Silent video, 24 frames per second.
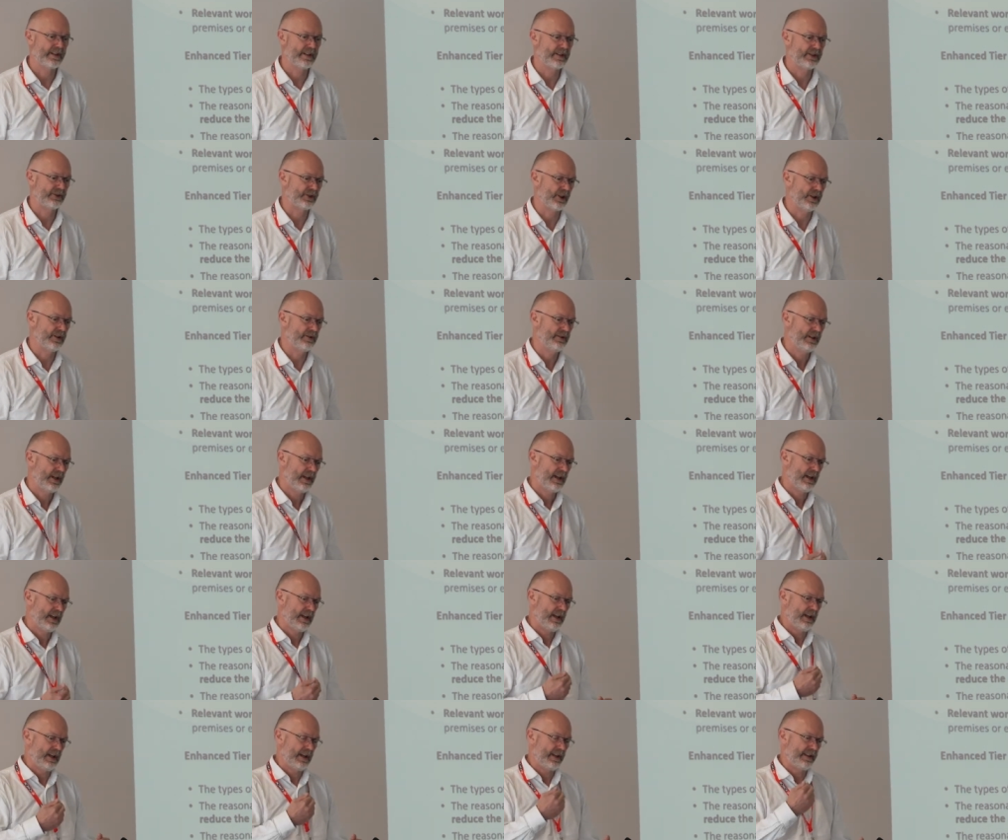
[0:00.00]
So
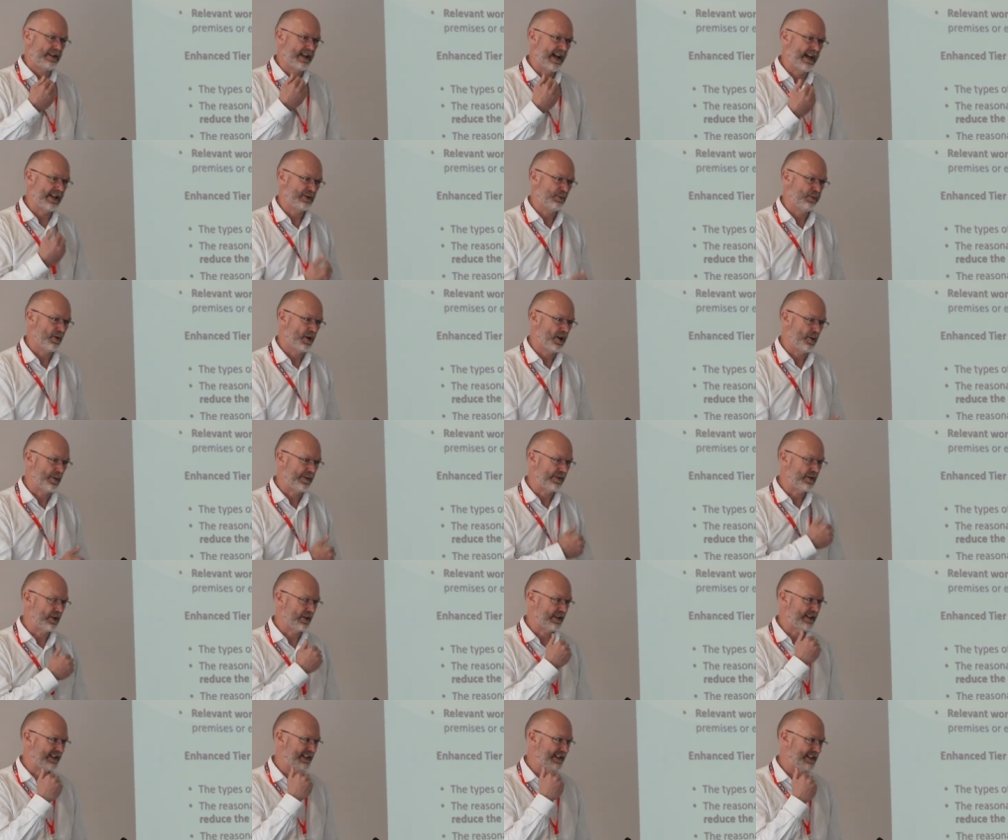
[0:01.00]
that's why we've got
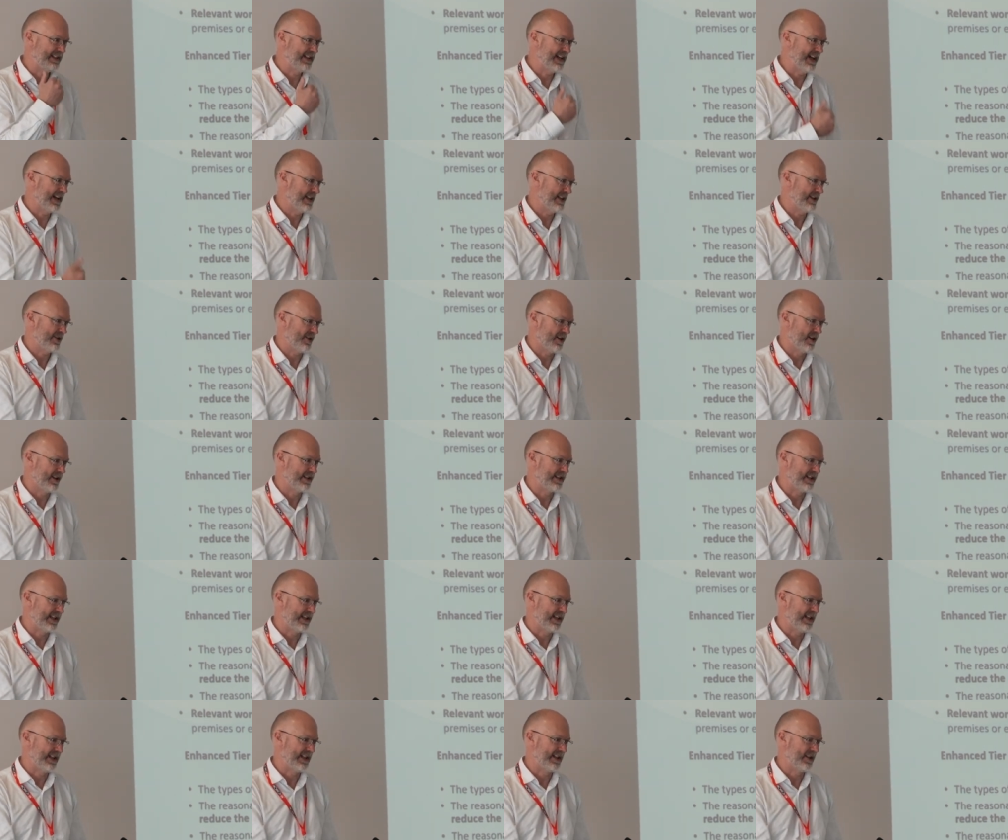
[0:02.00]
to get in this
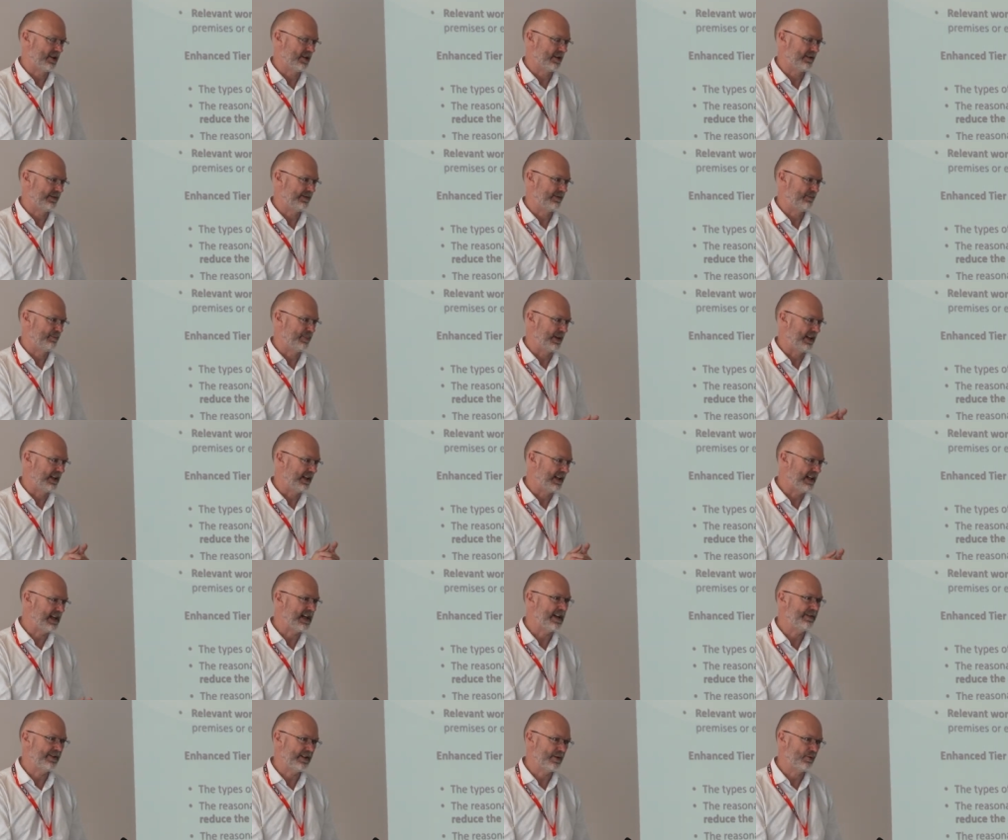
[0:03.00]
idea of
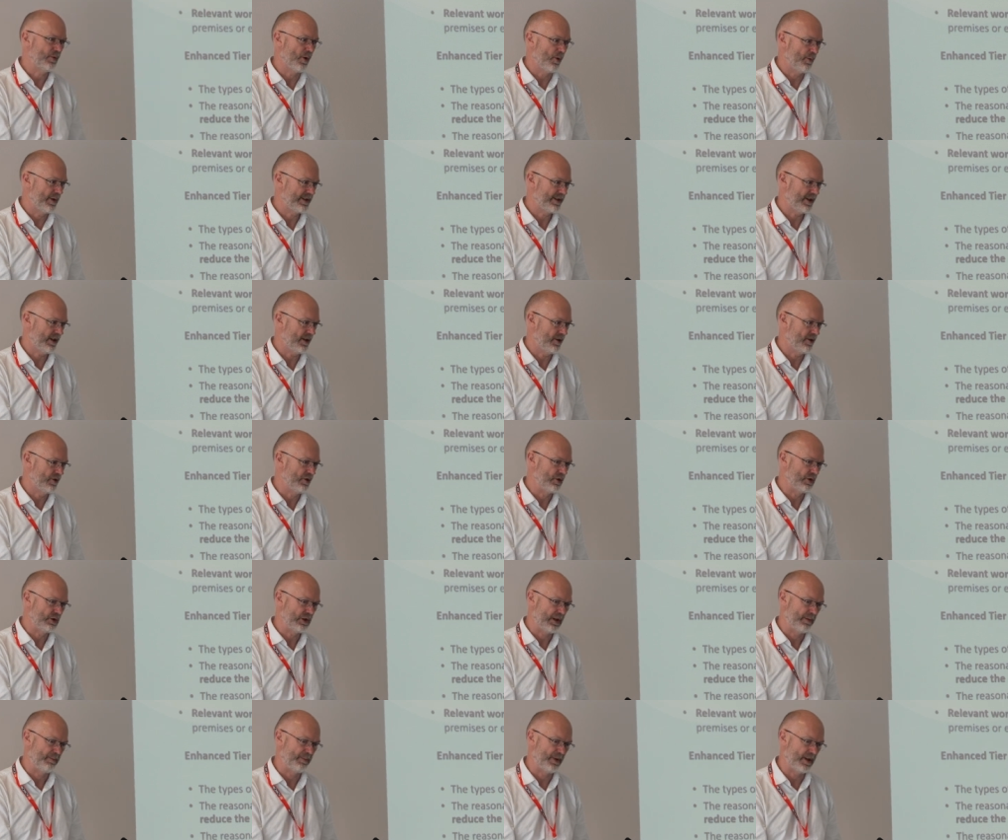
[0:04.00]
believing what we're
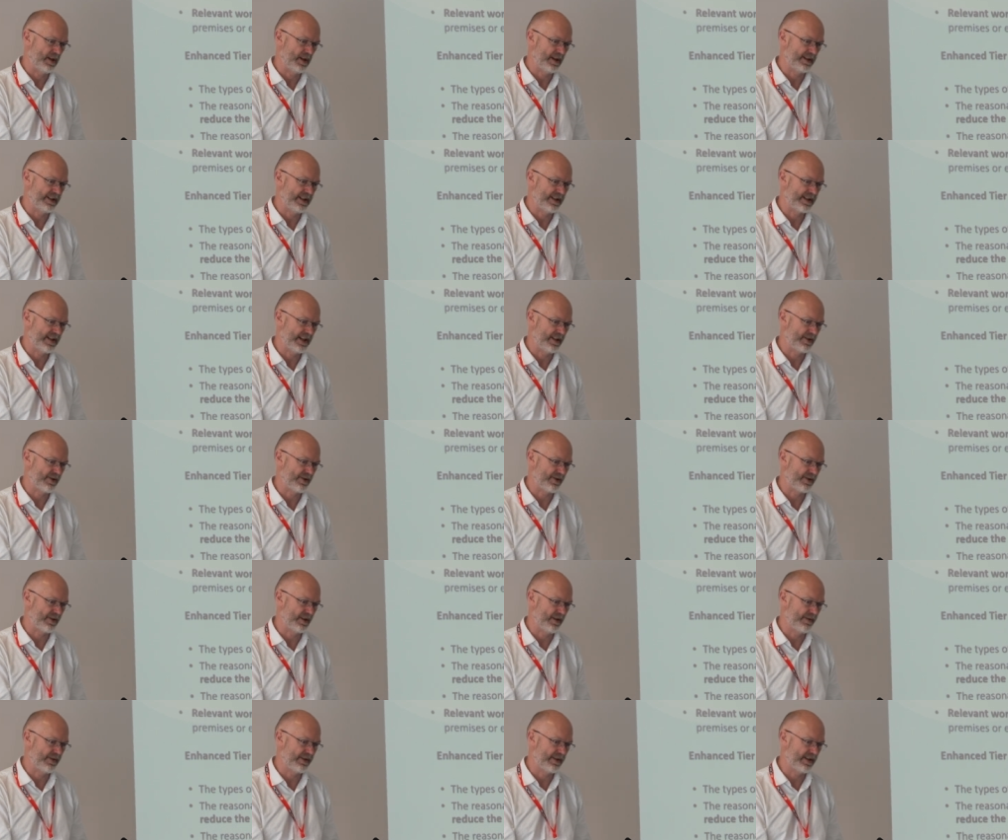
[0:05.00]
told by the intelligence
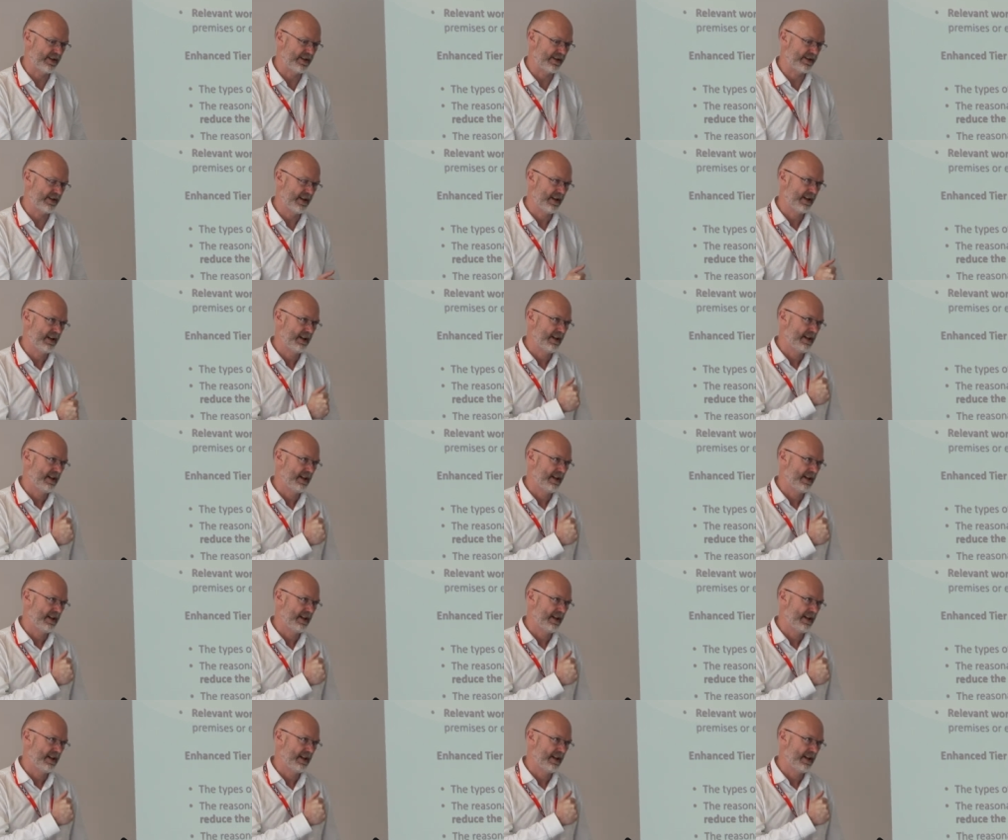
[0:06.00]
services,